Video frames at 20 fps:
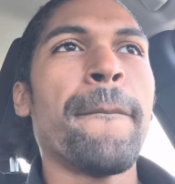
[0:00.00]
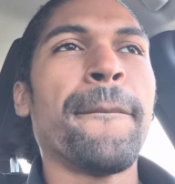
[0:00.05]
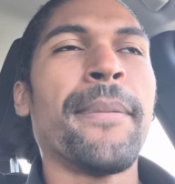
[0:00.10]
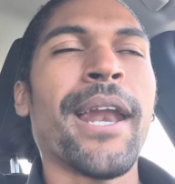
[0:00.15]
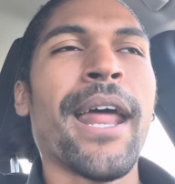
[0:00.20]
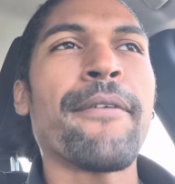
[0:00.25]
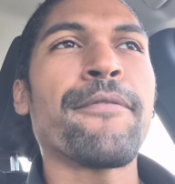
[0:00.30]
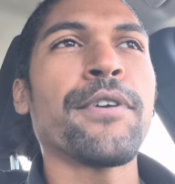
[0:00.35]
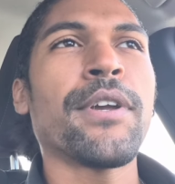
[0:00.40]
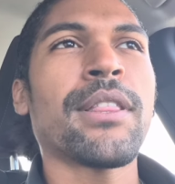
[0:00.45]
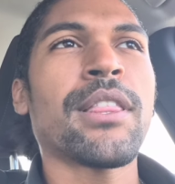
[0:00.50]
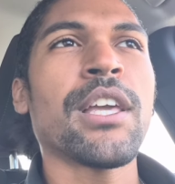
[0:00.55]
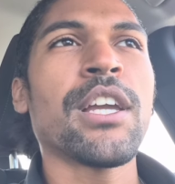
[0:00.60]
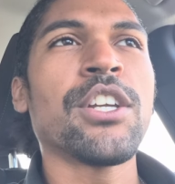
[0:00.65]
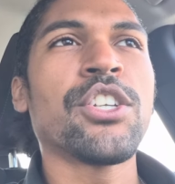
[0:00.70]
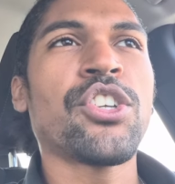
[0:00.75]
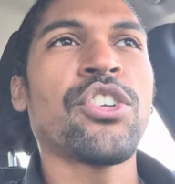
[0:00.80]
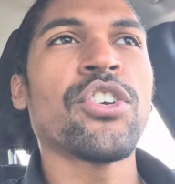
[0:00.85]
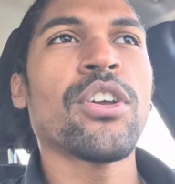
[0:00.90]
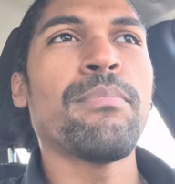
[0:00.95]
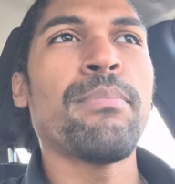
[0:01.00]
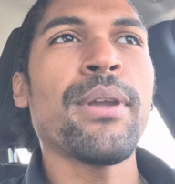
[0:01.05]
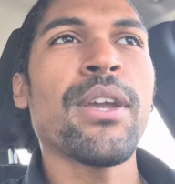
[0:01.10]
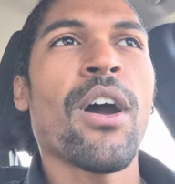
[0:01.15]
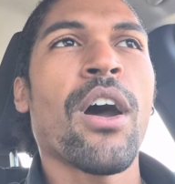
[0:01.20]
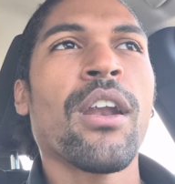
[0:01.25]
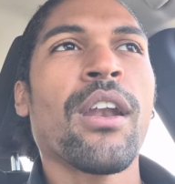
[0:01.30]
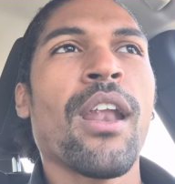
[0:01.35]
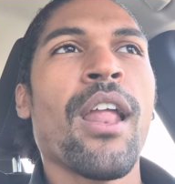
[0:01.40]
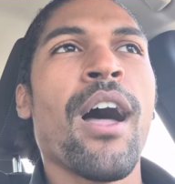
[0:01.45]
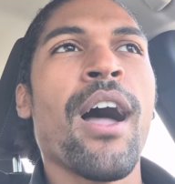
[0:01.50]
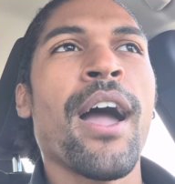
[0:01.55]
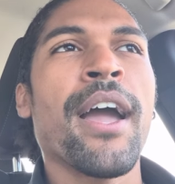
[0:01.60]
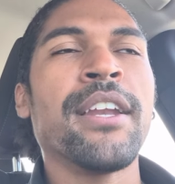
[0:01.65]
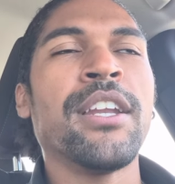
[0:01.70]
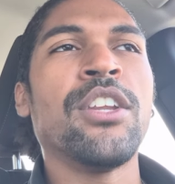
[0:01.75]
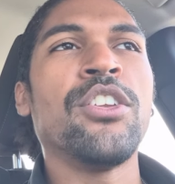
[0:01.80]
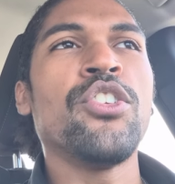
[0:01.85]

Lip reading: But everything should be online,